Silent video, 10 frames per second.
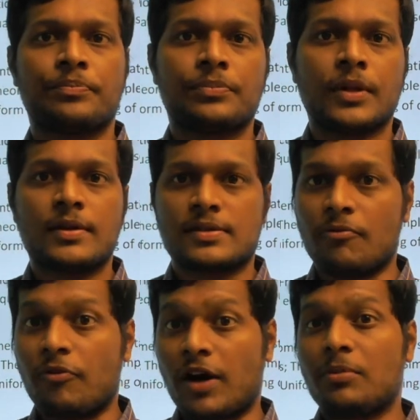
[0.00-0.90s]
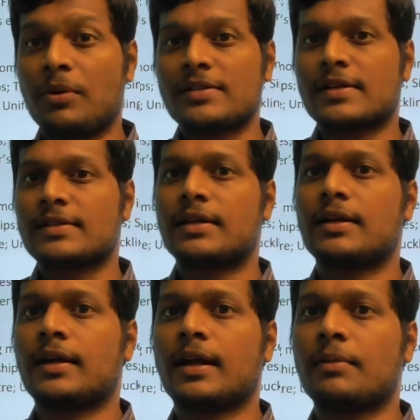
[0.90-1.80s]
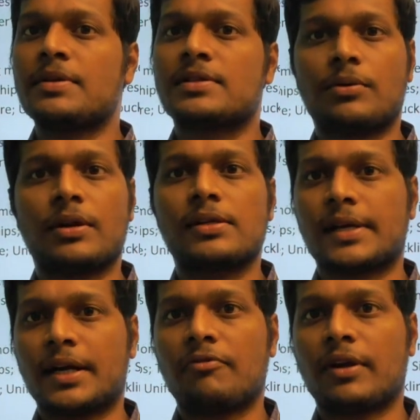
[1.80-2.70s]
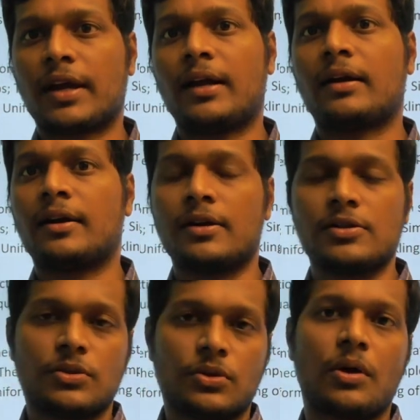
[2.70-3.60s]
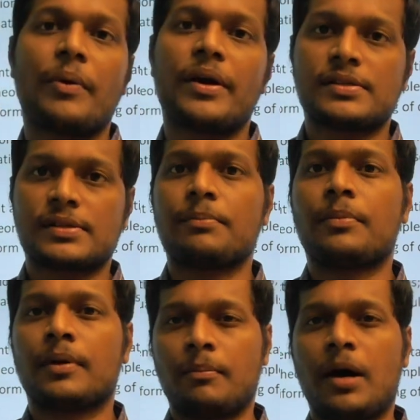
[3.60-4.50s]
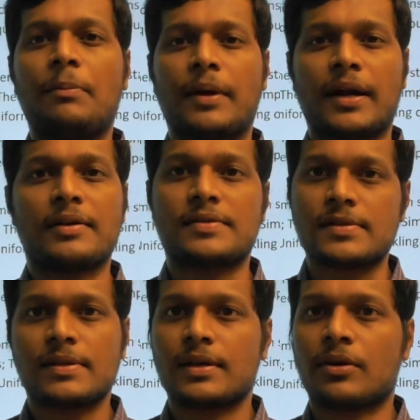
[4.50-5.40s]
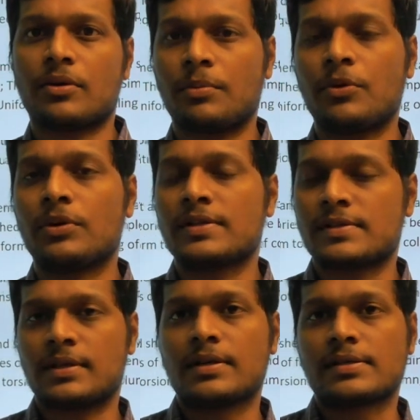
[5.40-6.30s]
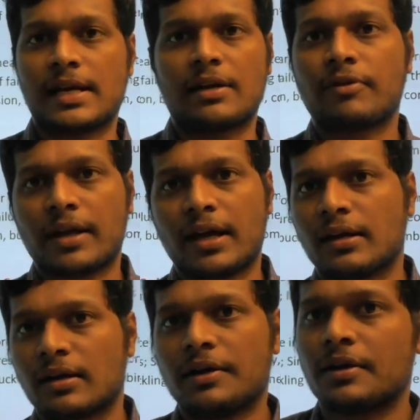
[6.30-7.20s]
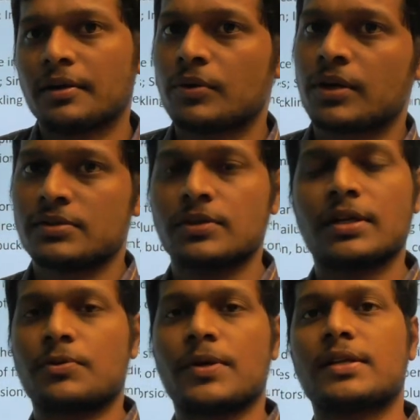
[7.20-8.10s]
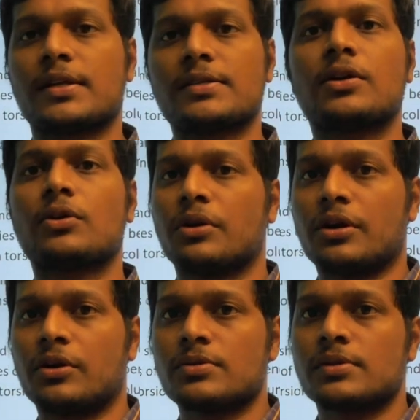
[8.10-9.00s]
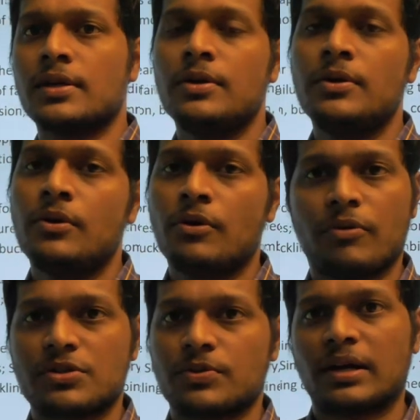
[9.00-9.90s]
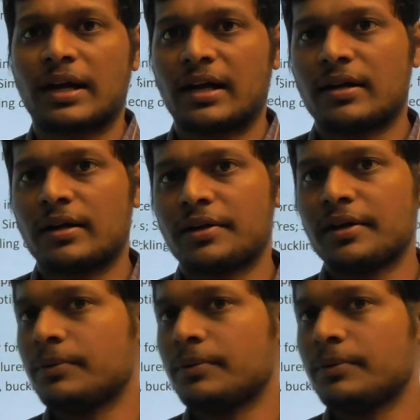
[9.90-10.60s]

some formulas etc can be saved in scientific calculator so to avoid some uh, malpractices they have removed this uh, scientific calculator okay so that was the reason to introduce virtual calculator